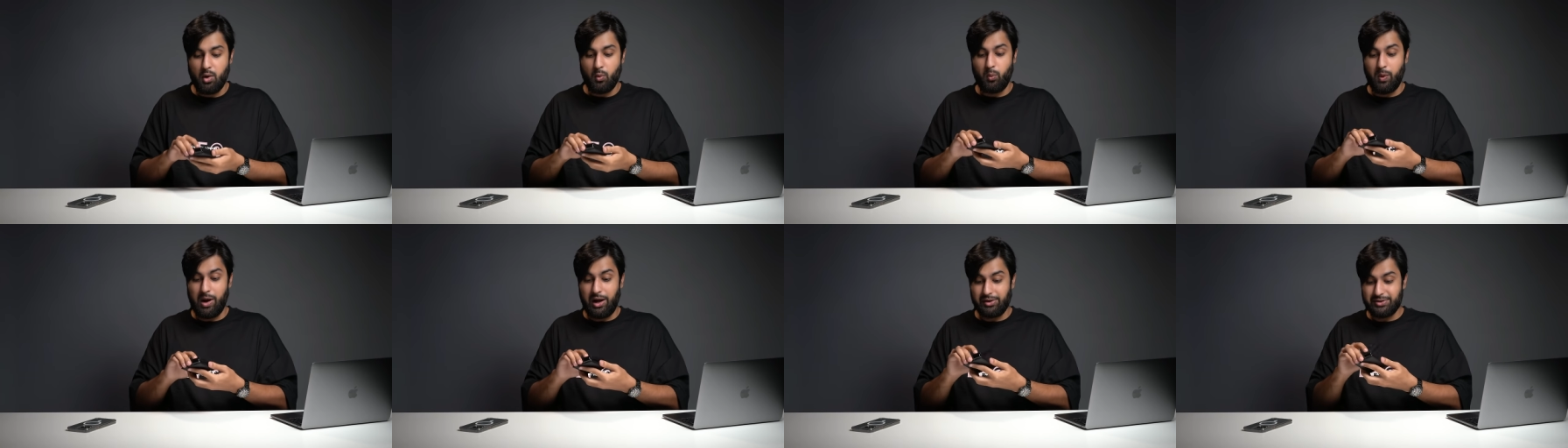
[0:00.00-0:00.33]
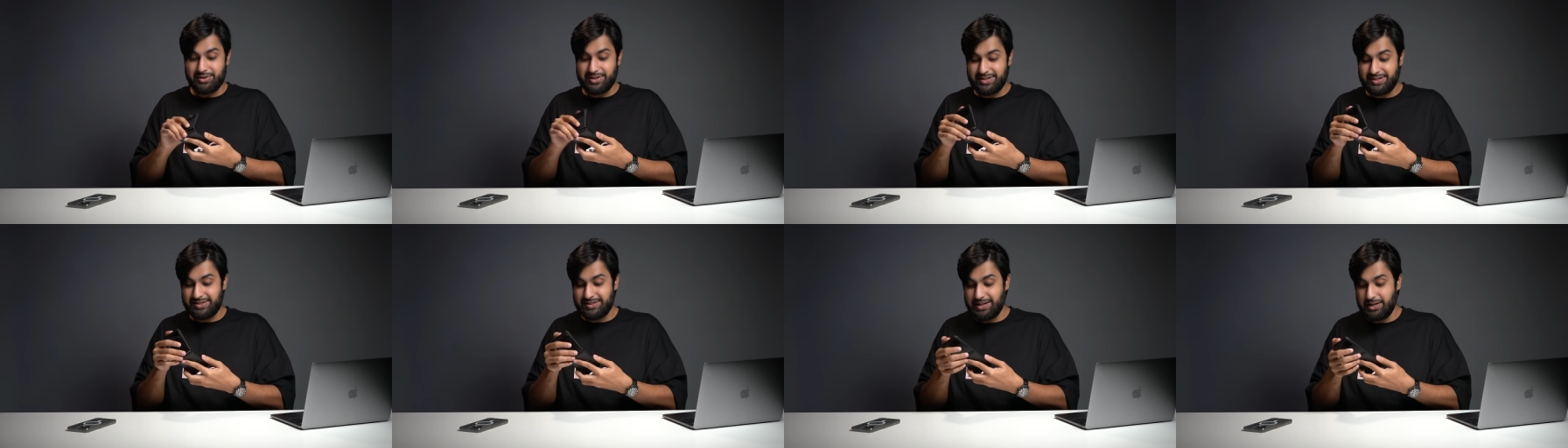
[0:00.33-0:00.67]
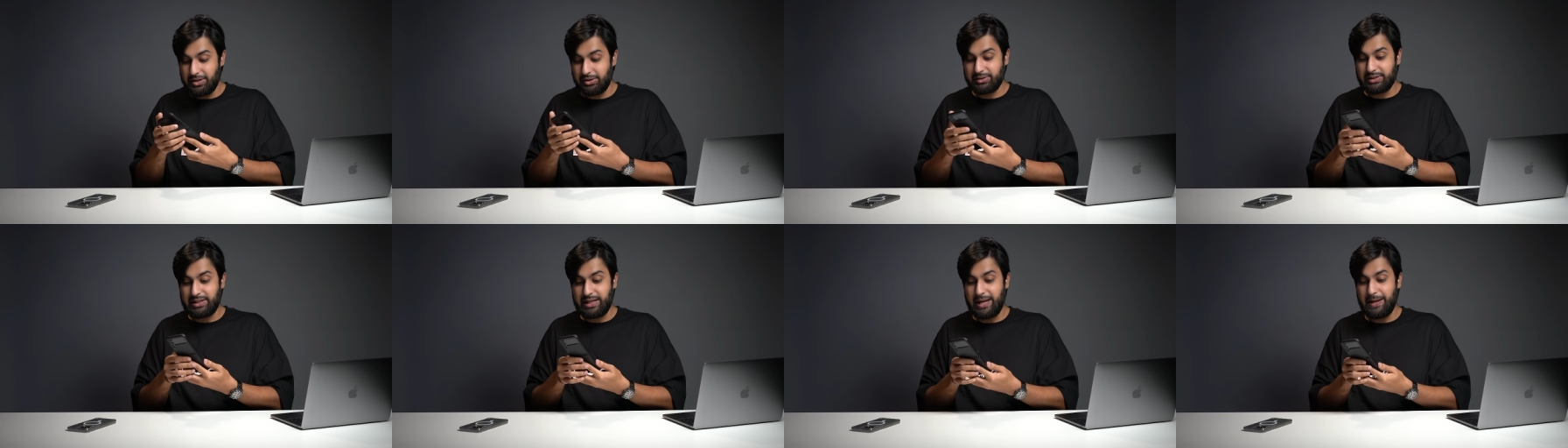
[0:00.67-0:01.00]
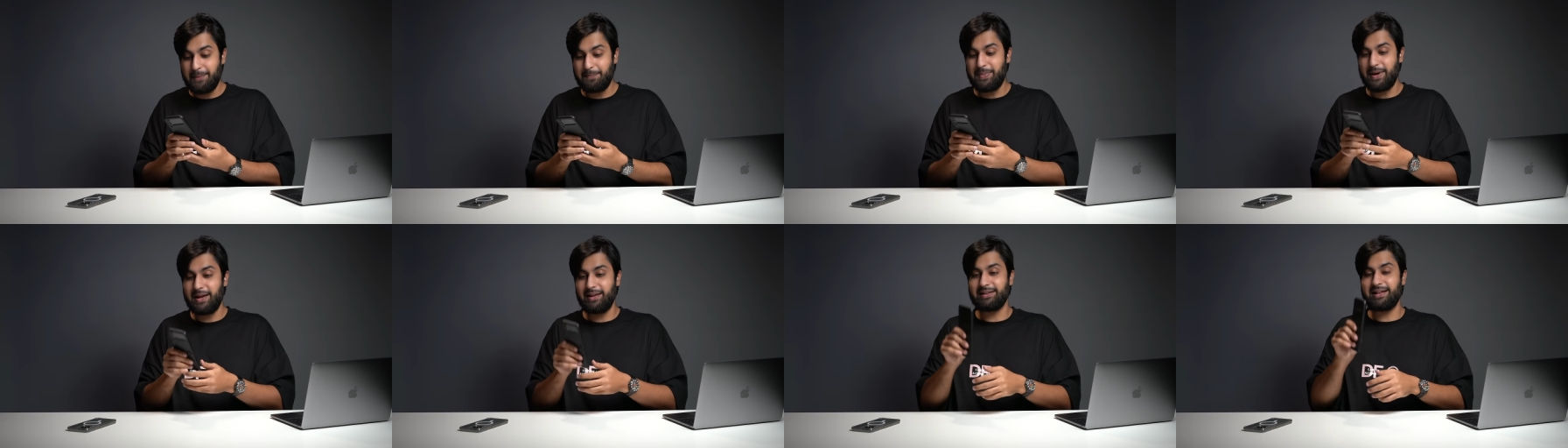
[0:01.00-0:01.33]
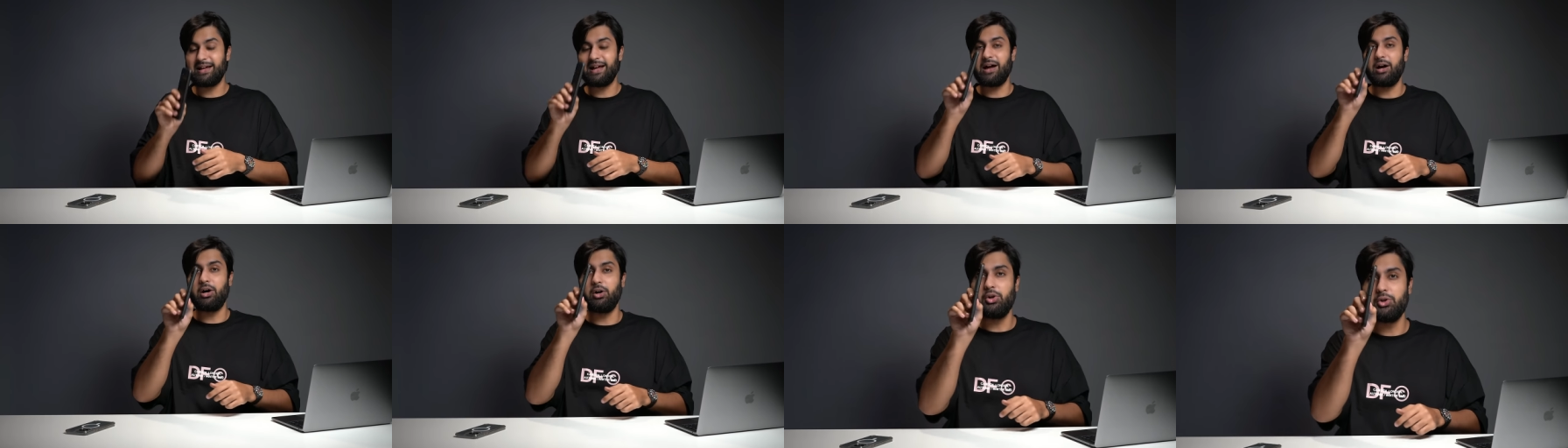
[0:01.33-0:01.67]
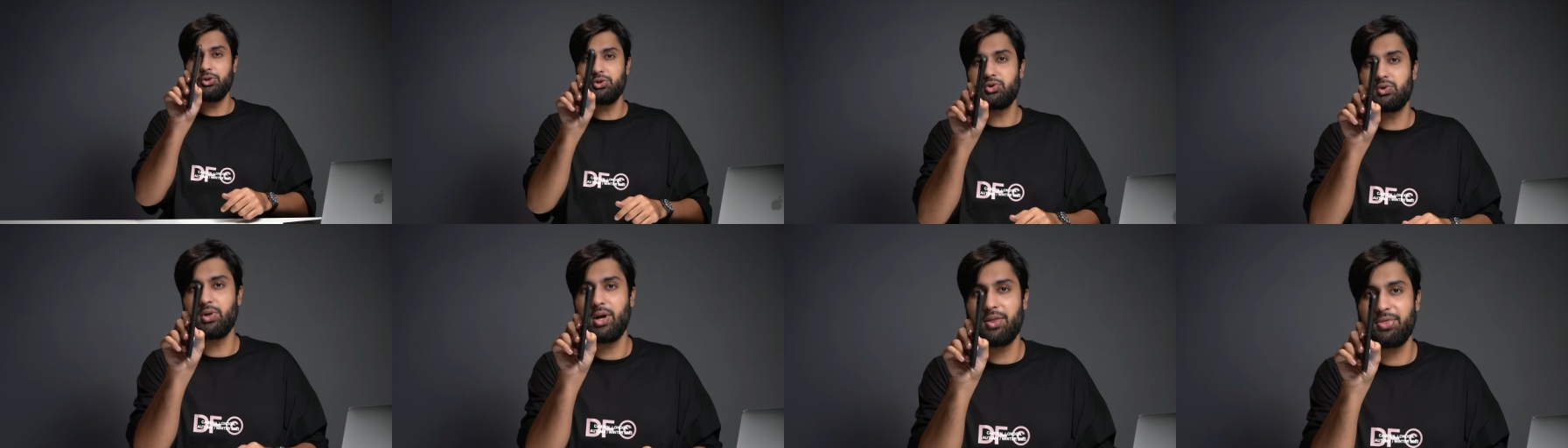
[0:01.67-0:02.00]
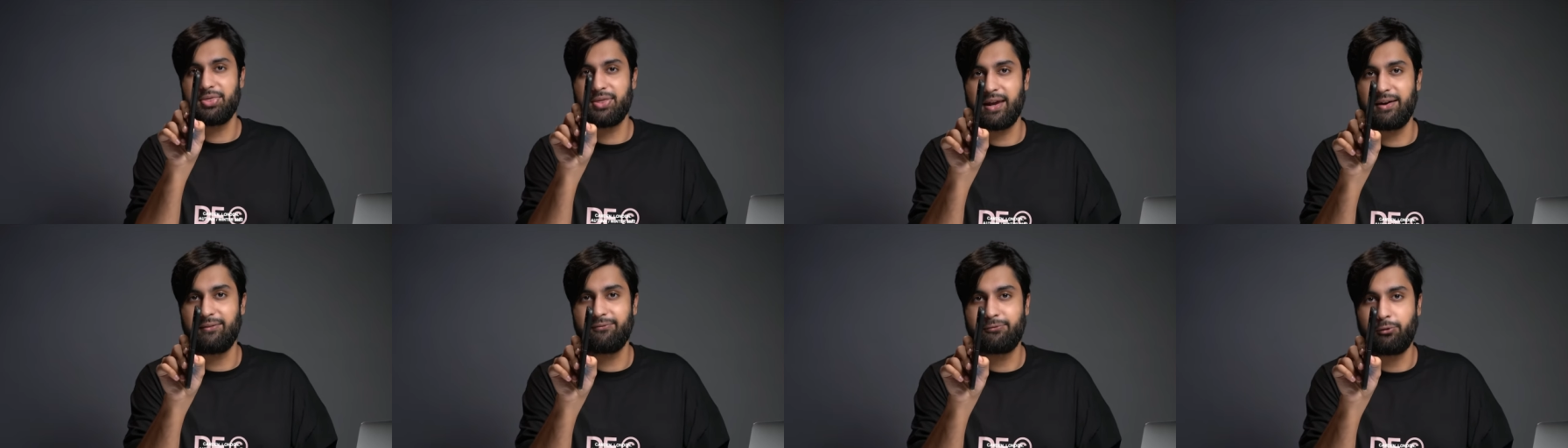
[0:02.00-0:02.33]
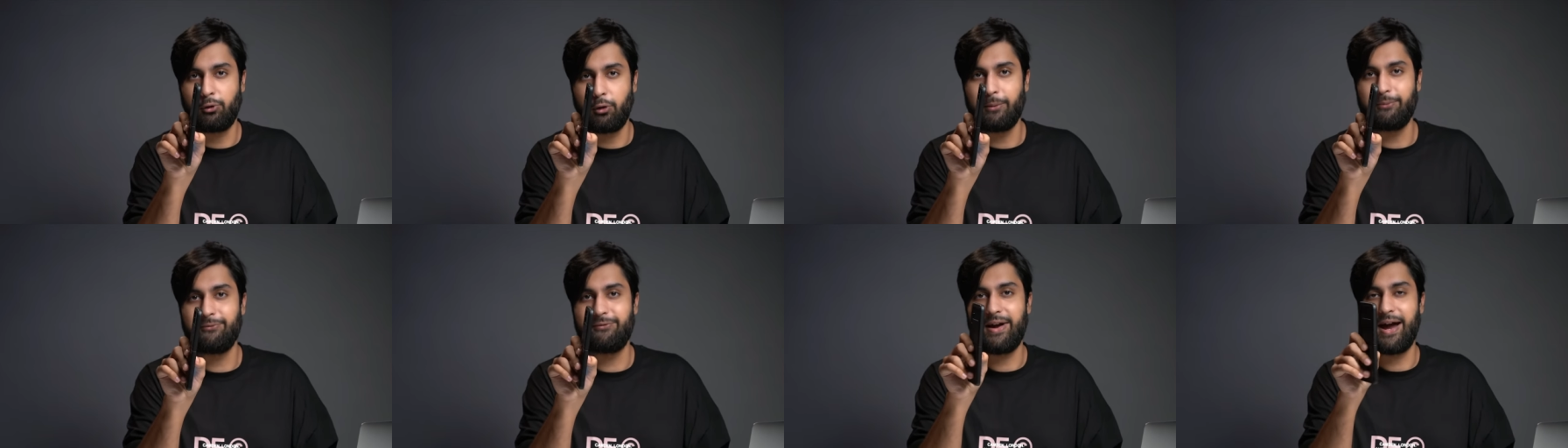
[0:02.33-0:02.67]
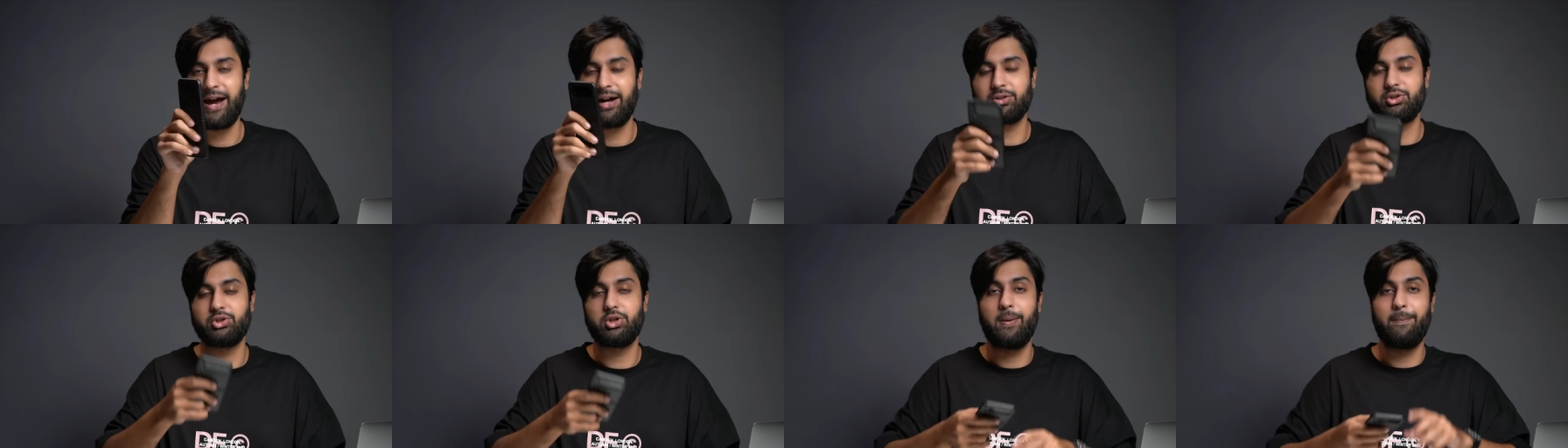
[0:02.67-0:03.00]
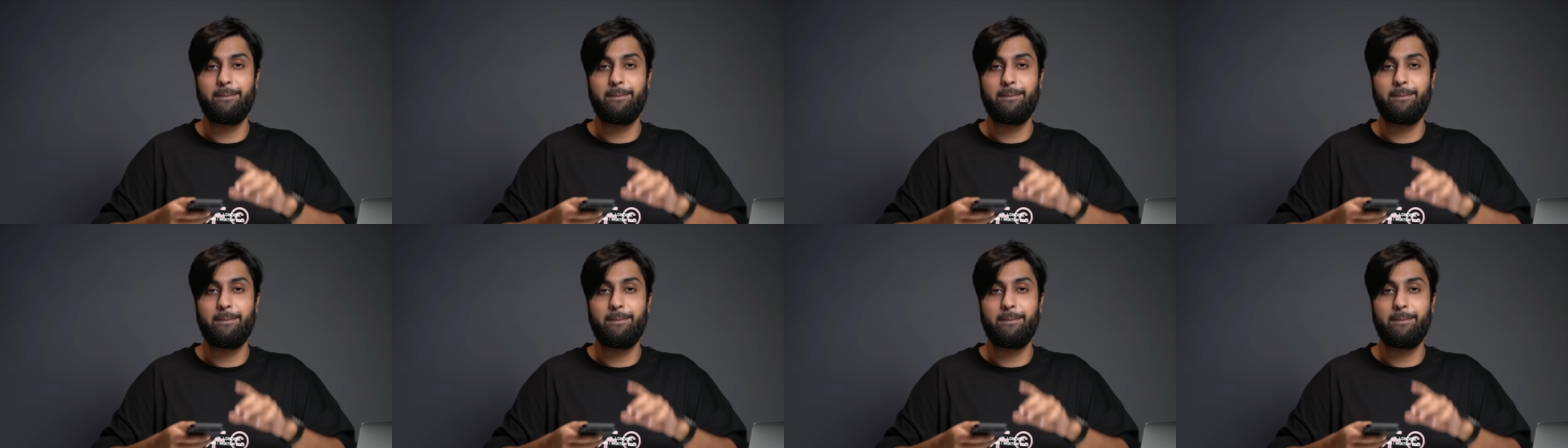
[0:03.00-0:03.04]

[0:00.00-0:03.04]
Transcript: while still keeping that ultra thin form factor,